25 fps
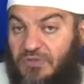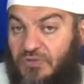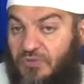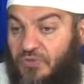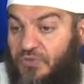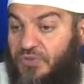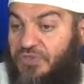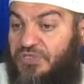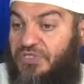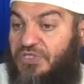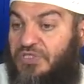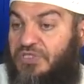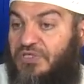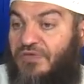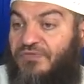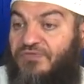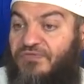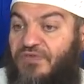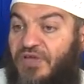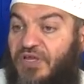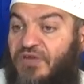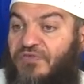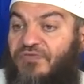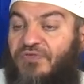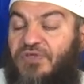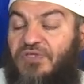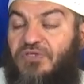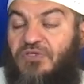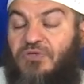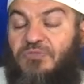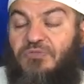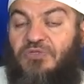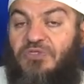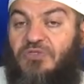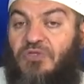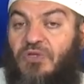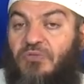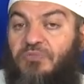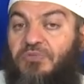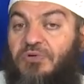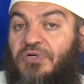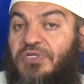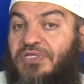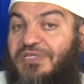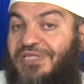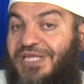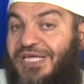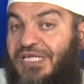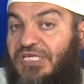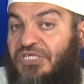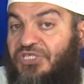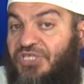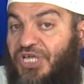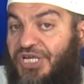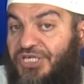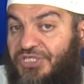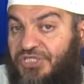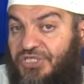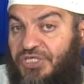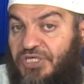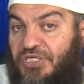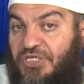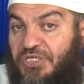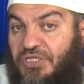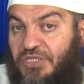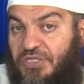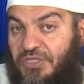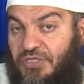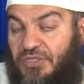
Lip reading: which is a very fundamental point, the intention.